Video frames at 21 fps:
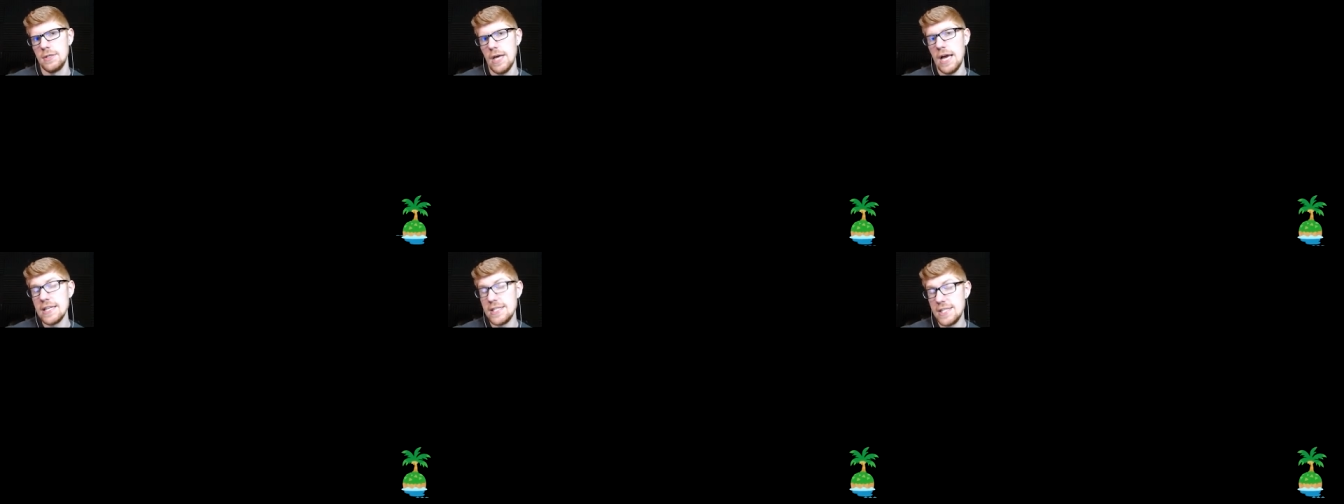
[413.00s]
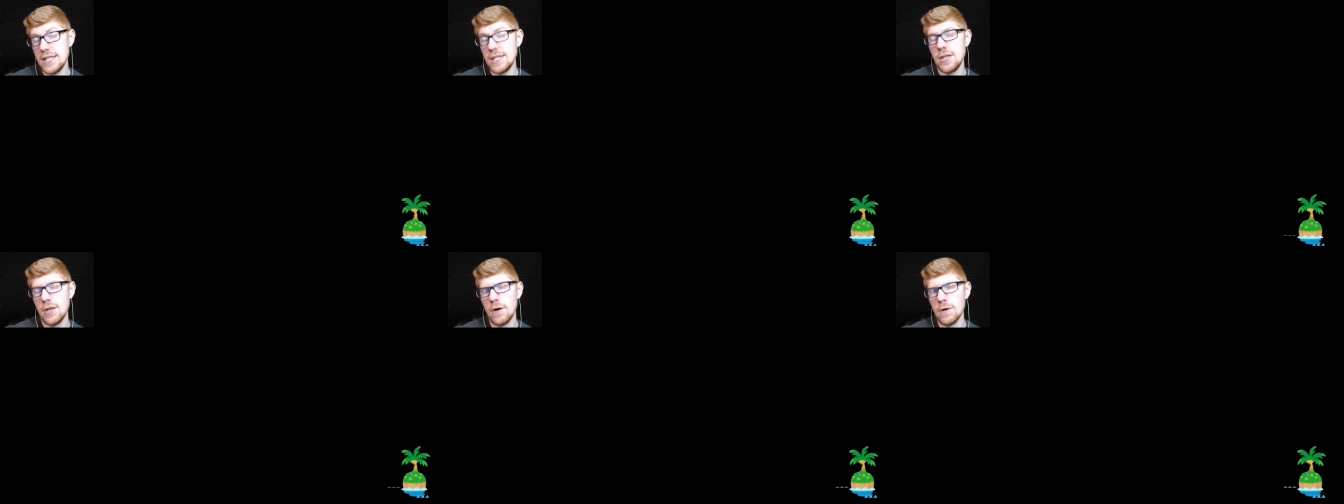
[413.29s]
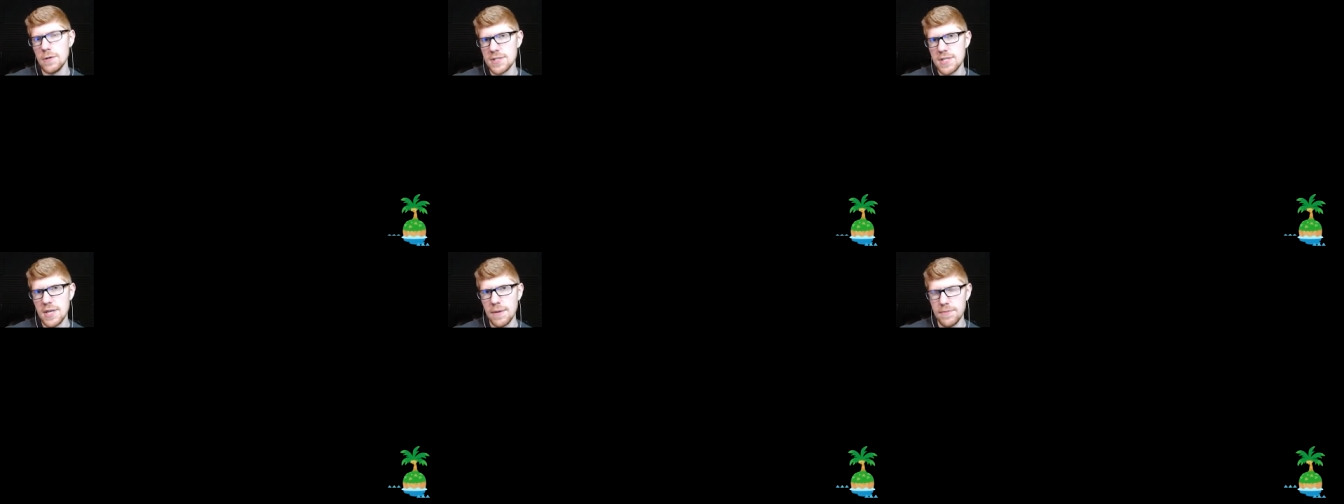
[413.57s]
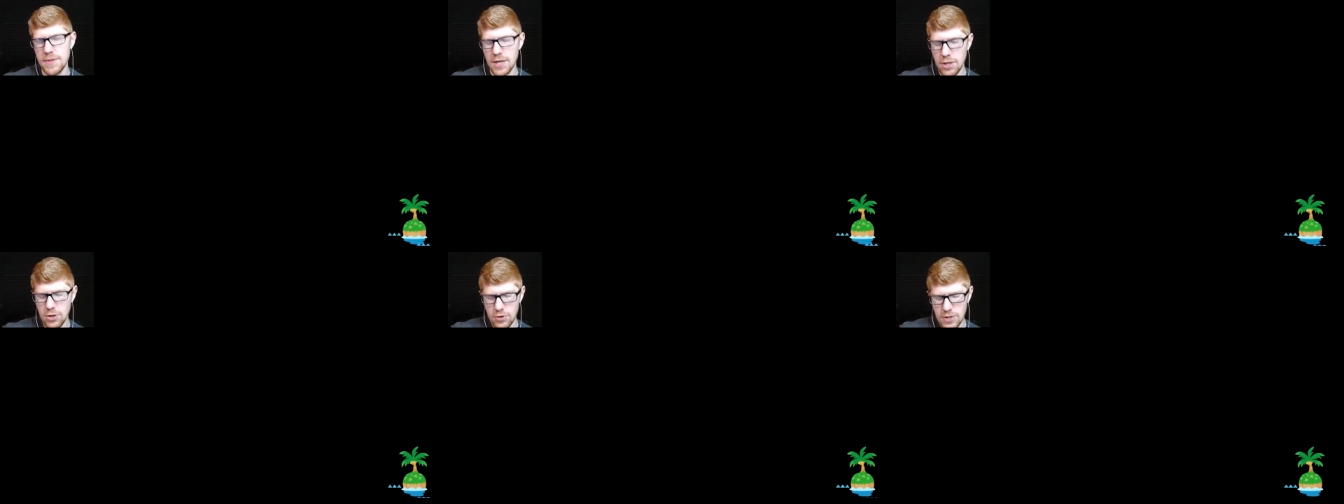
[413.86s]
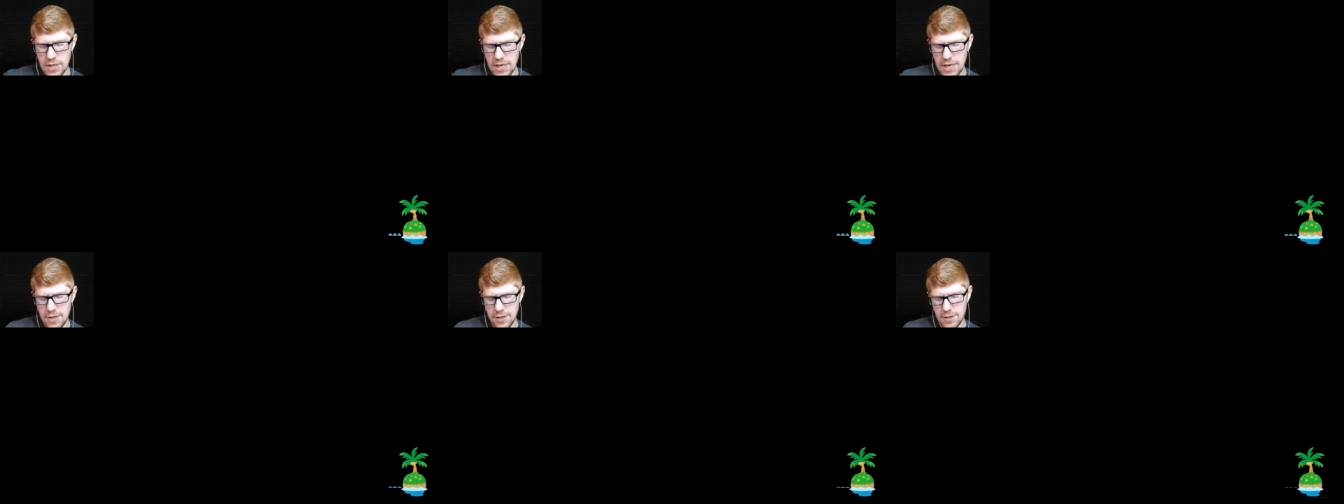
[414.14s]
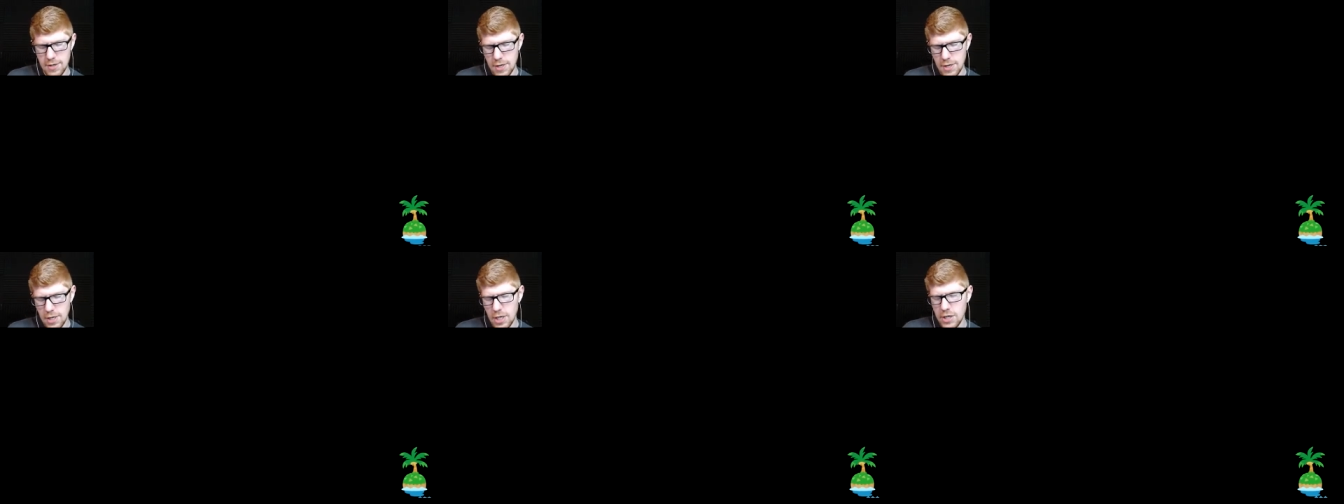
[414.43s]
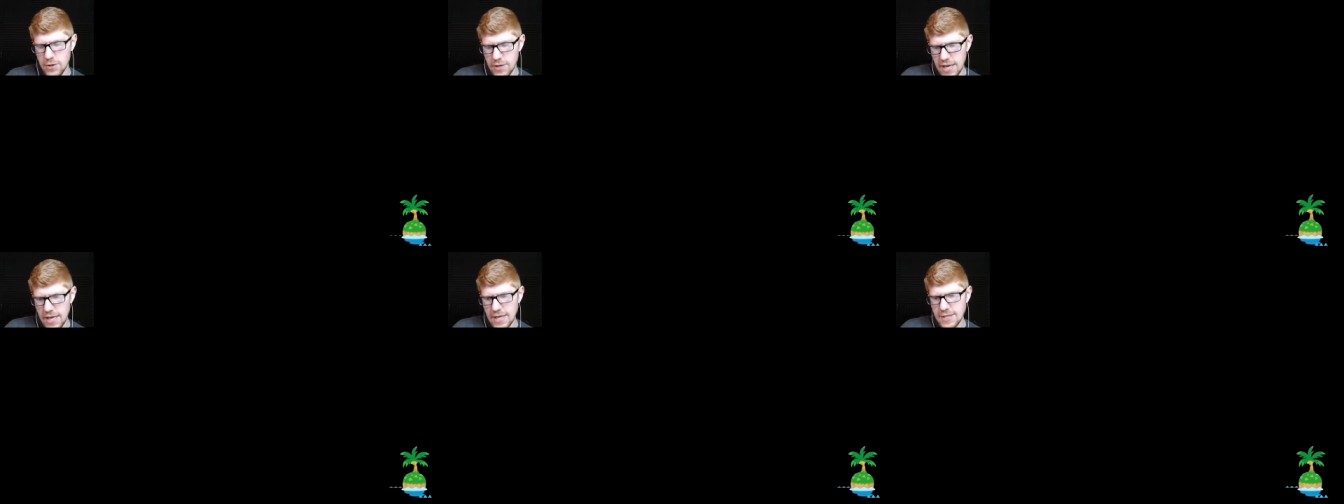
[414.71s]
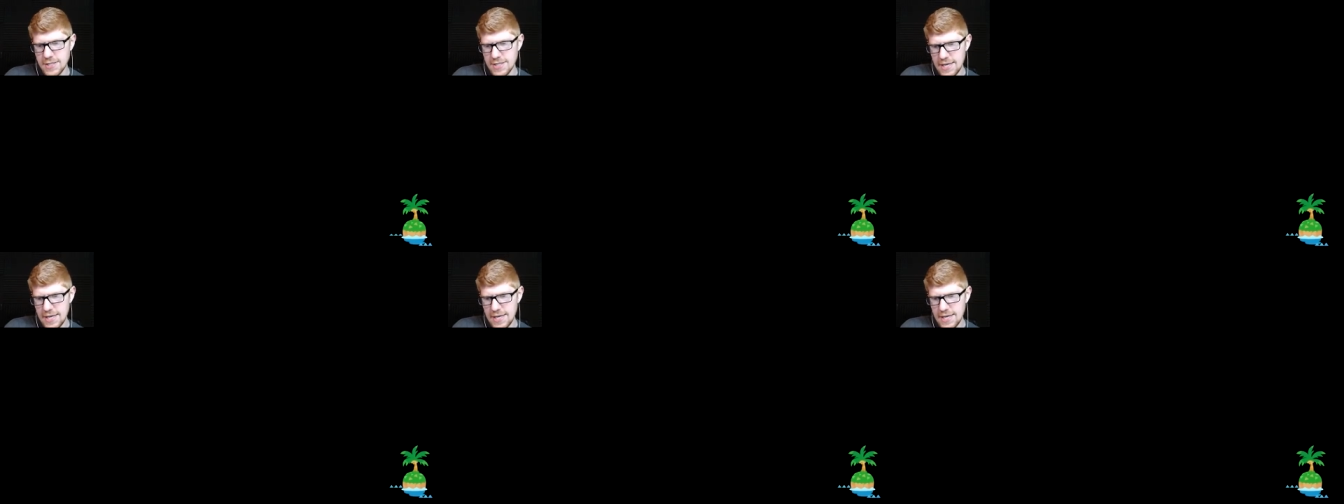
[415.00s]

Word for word: I did know it was something. You can't you can't